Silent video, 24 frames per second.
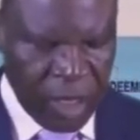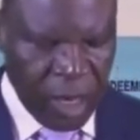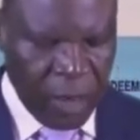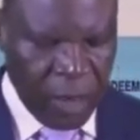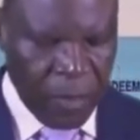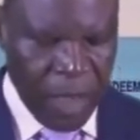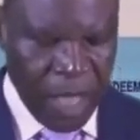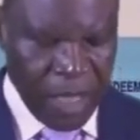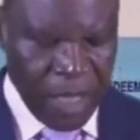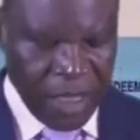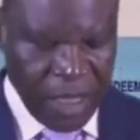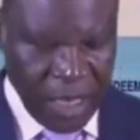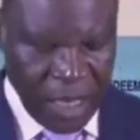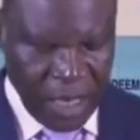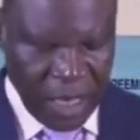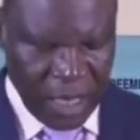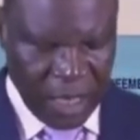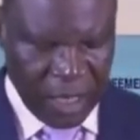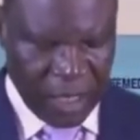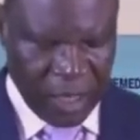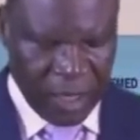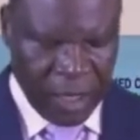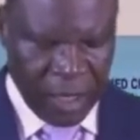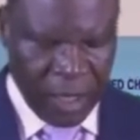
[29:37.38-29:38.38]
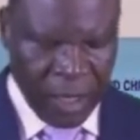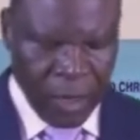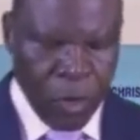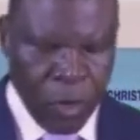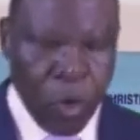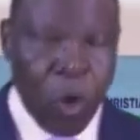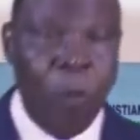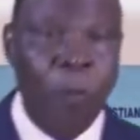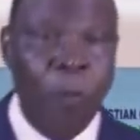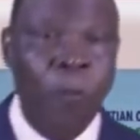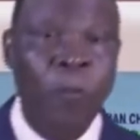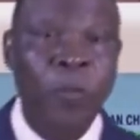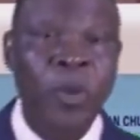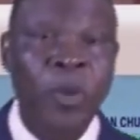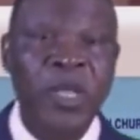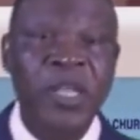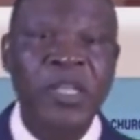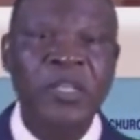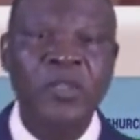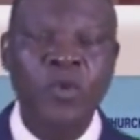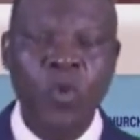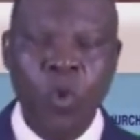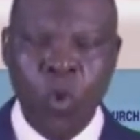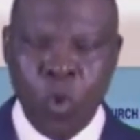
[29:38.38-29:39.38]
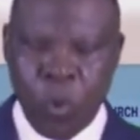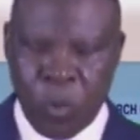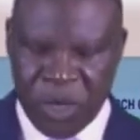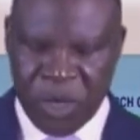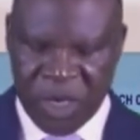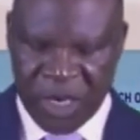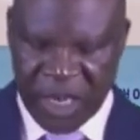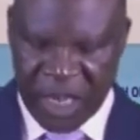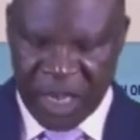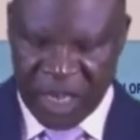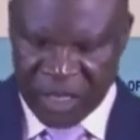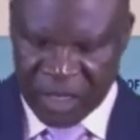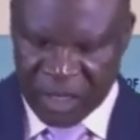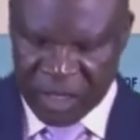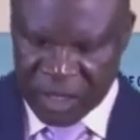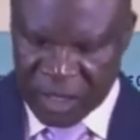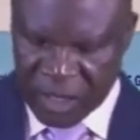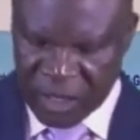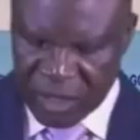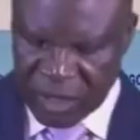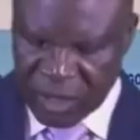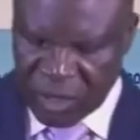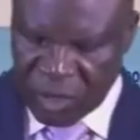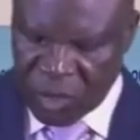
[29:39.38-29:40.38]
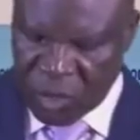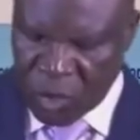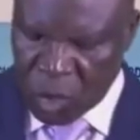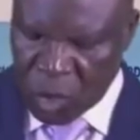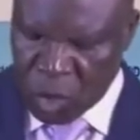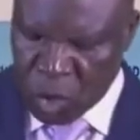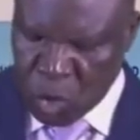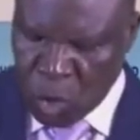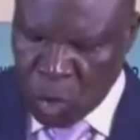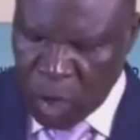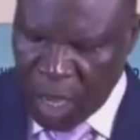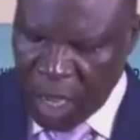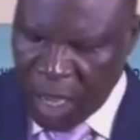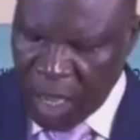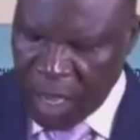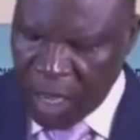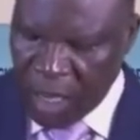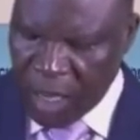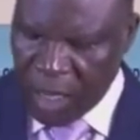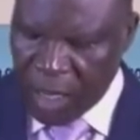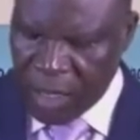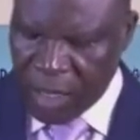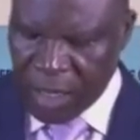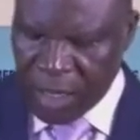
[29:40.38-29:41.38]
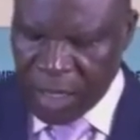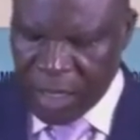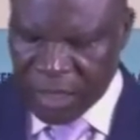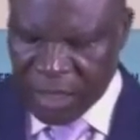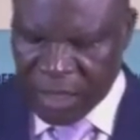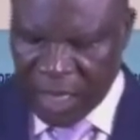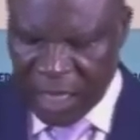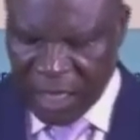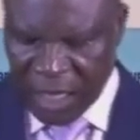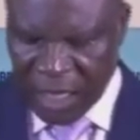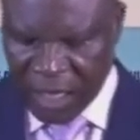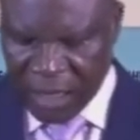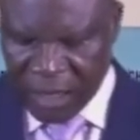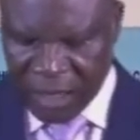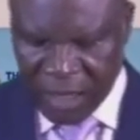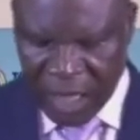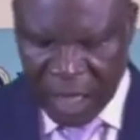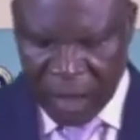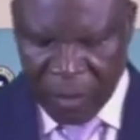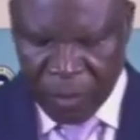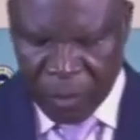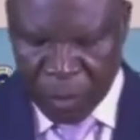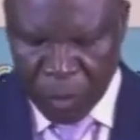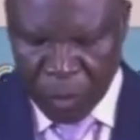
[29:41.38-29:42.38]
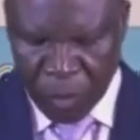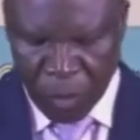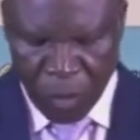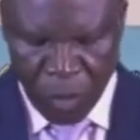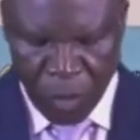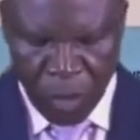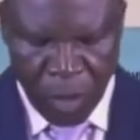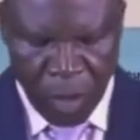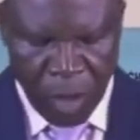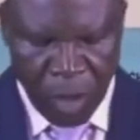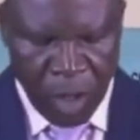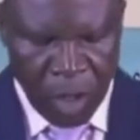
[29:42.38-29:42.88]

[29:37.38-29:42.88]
Number three, complete obedience. Joshua is an example.